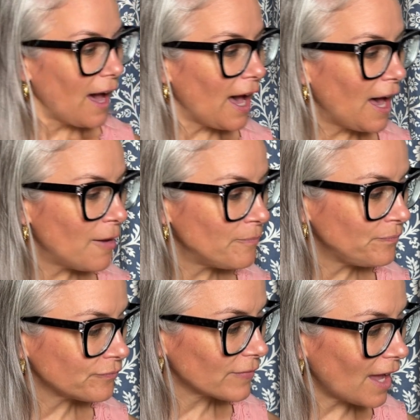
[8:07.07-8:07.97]

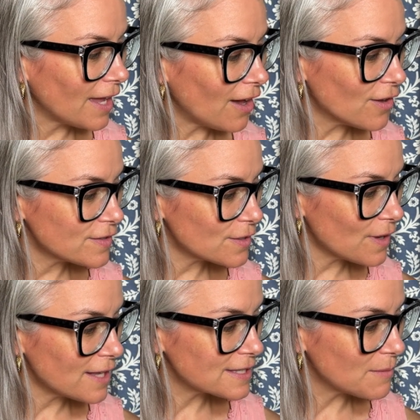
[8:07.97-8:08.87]
I also
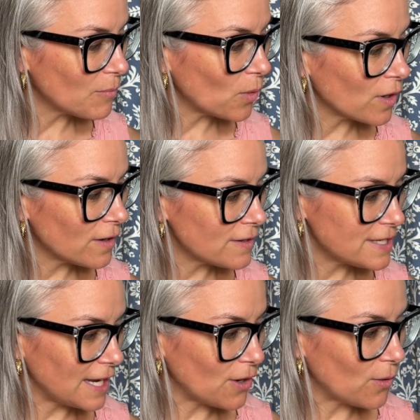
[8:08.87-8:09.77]
got some more
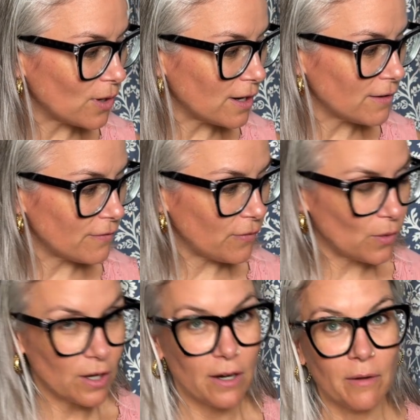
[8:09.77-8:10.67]
decor
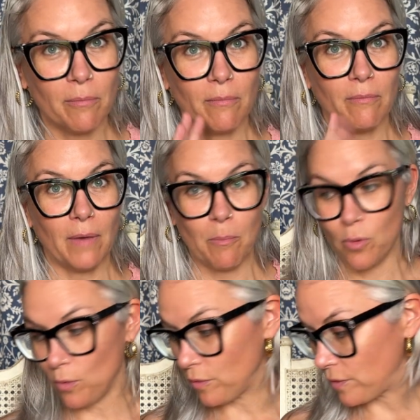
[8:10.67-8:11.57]
for my
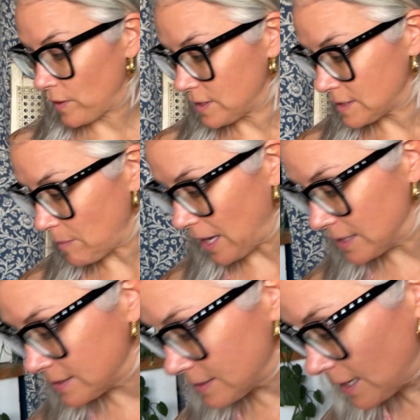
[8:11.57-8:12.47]
booth
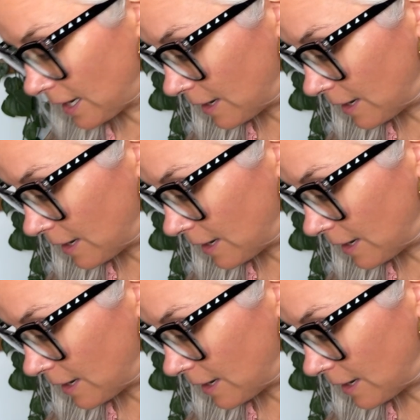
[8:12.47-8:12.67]
space.